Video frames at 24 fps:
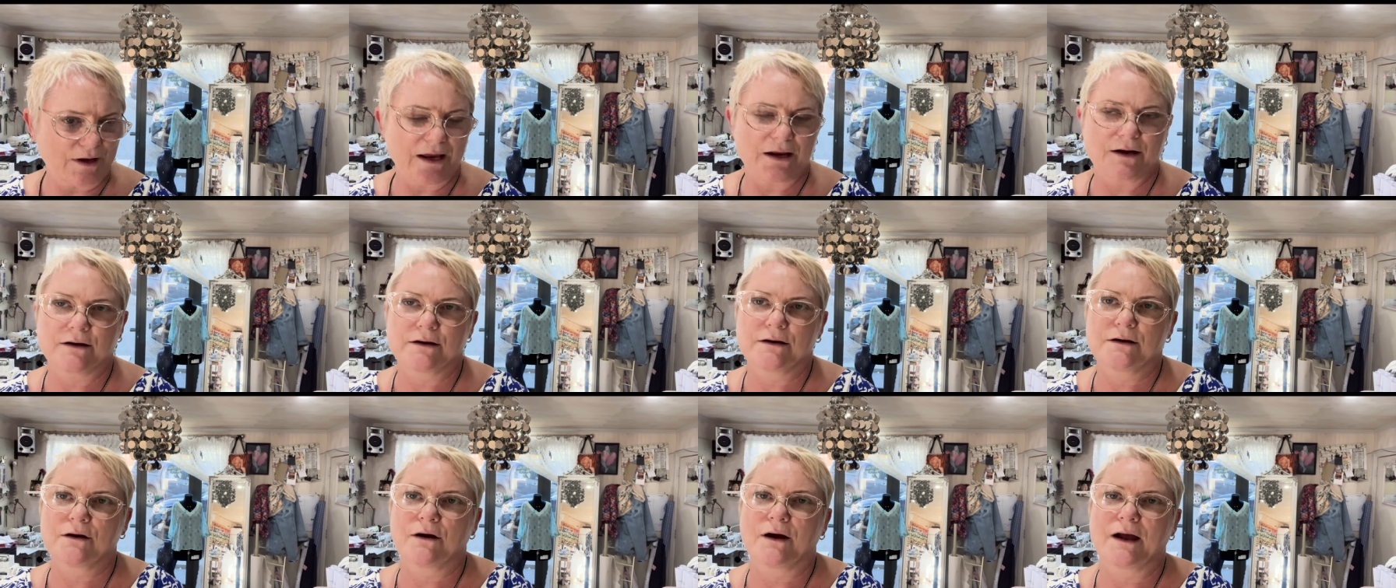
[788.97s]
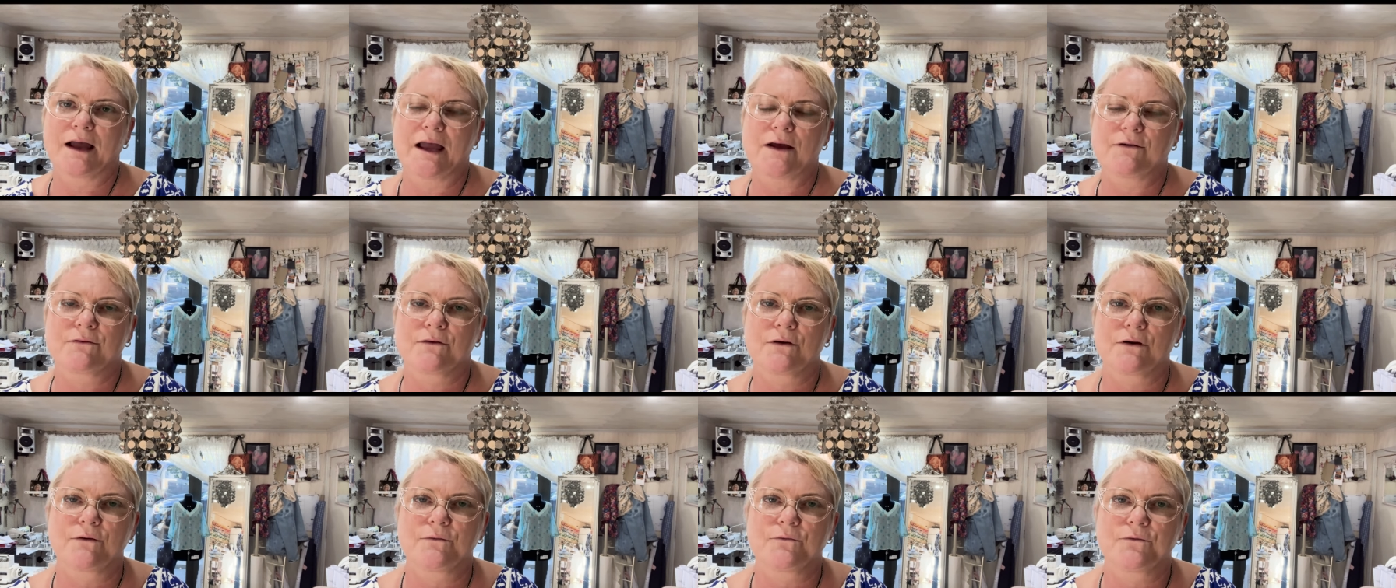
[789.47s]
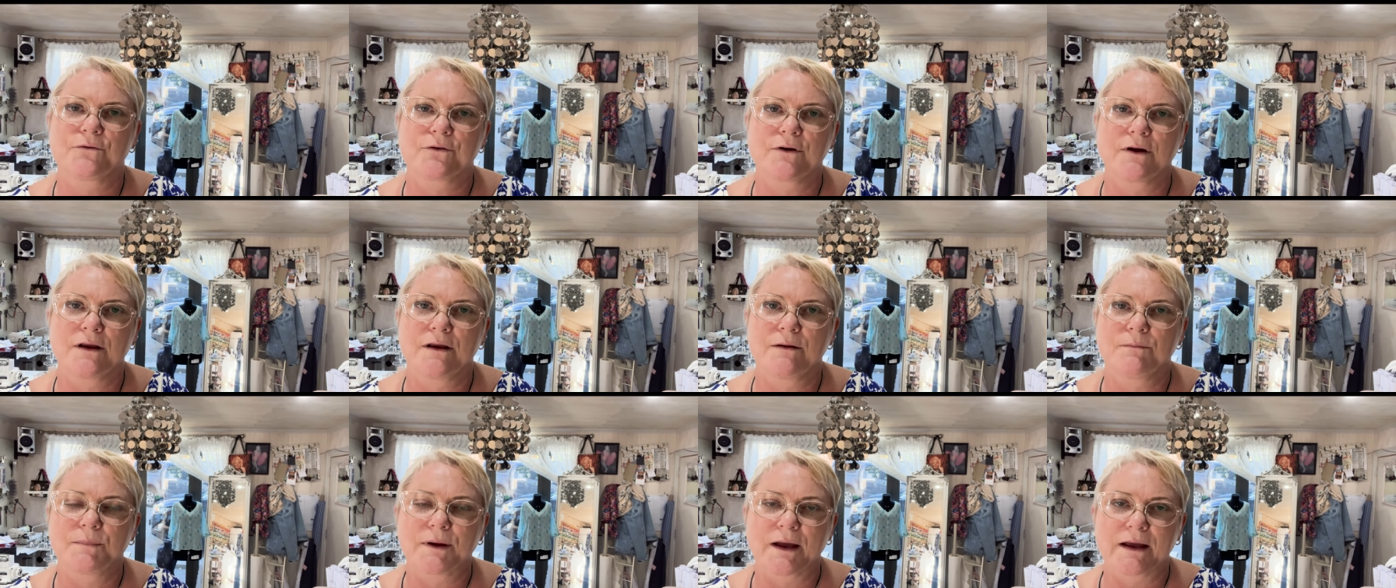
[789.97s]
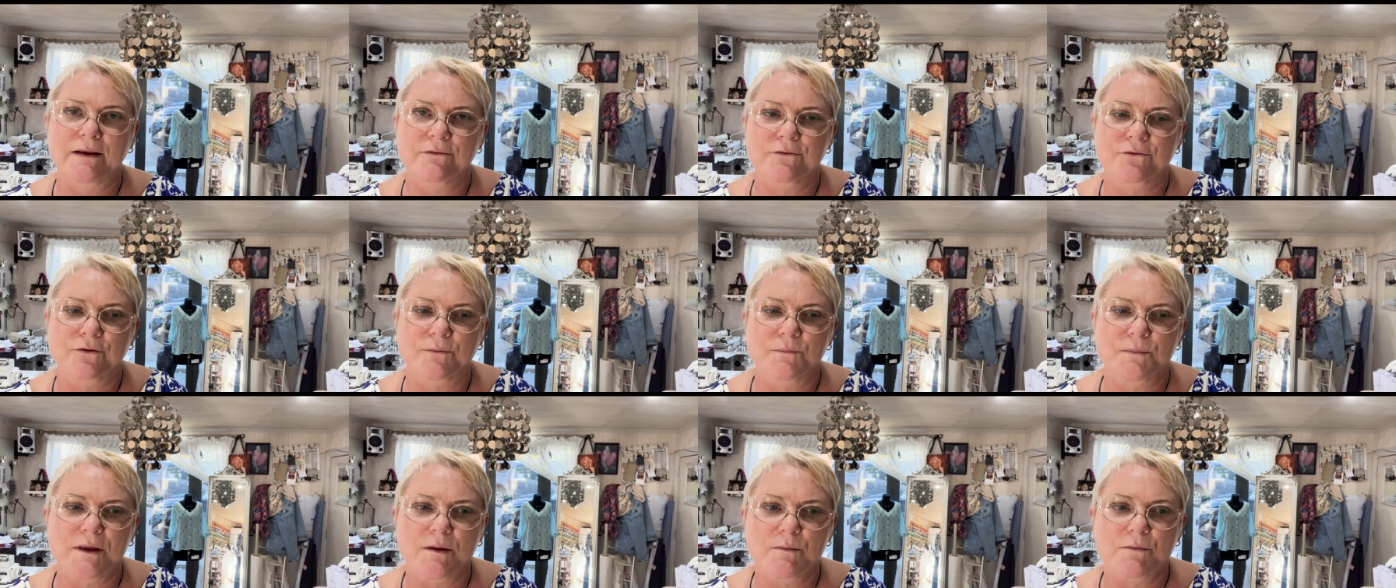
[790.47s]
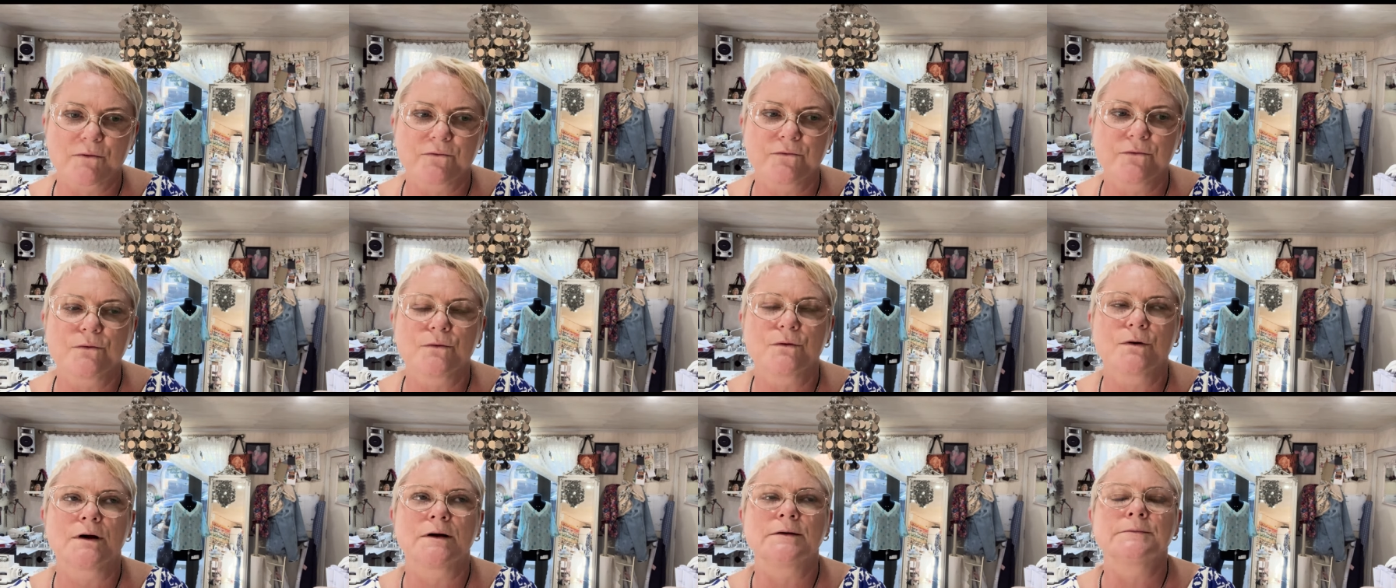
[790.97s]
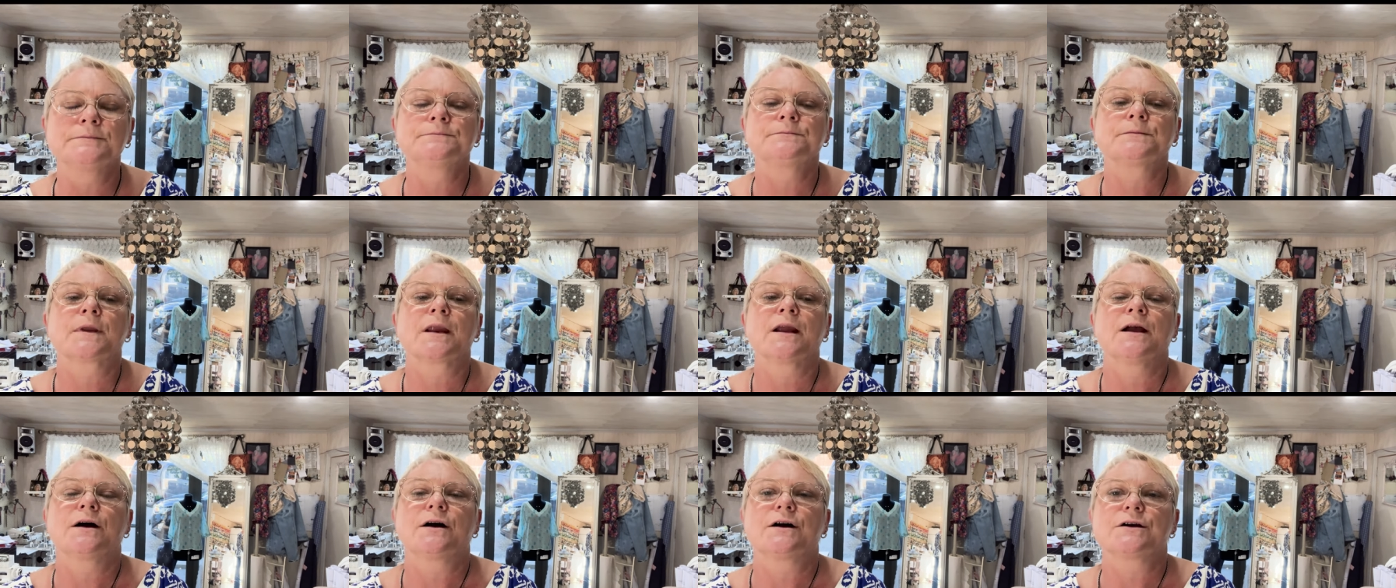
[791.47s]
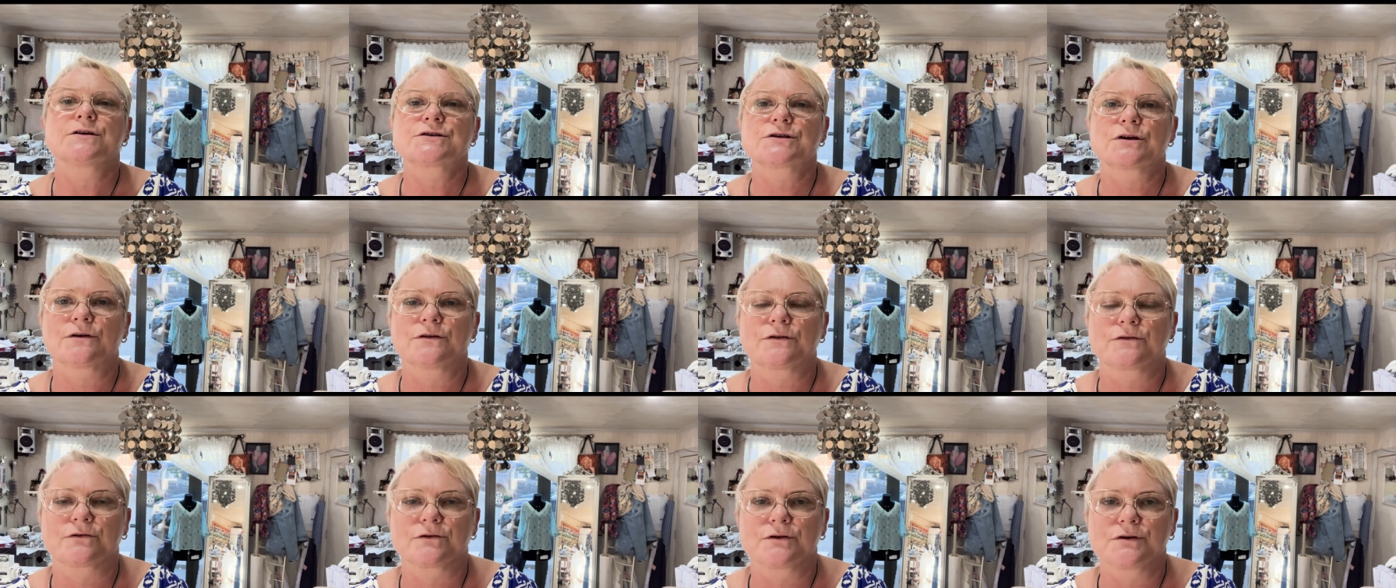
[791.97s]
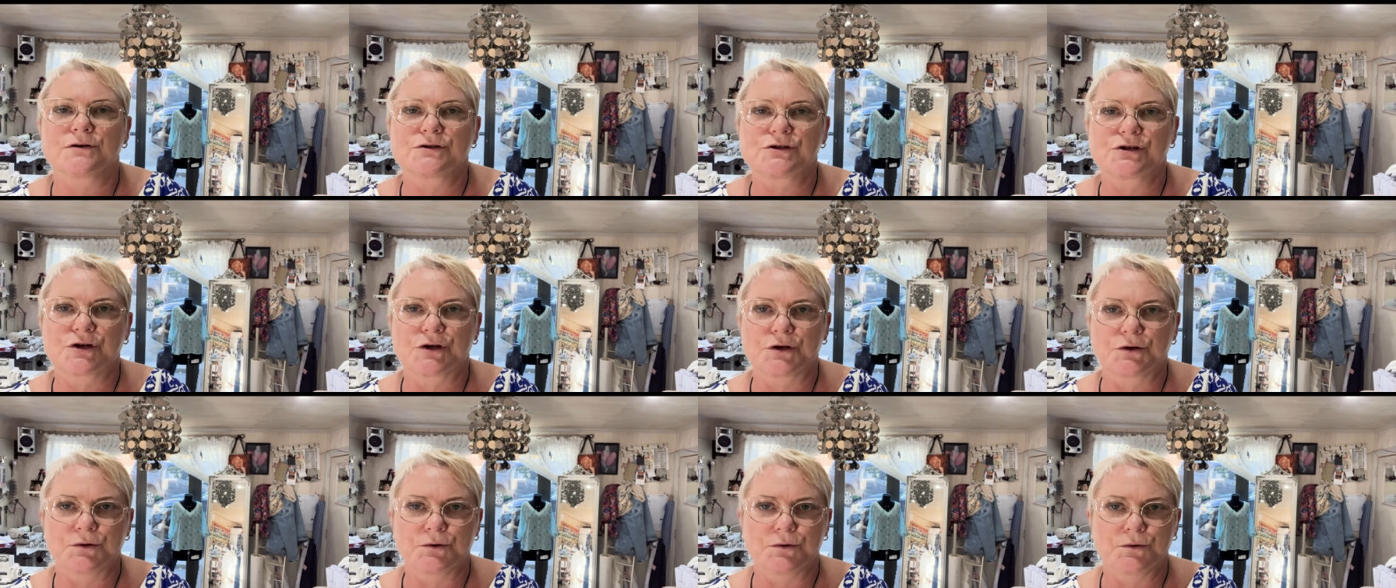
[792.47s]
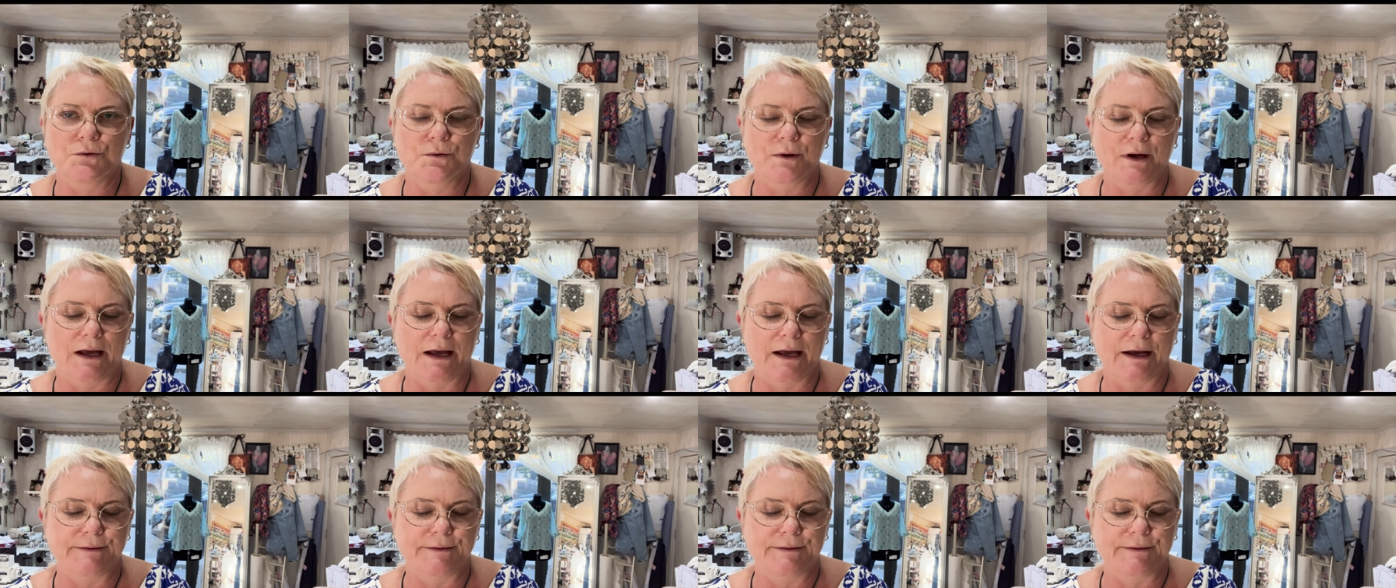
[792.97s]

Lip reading: and I have got free patterns from there before, I shot through to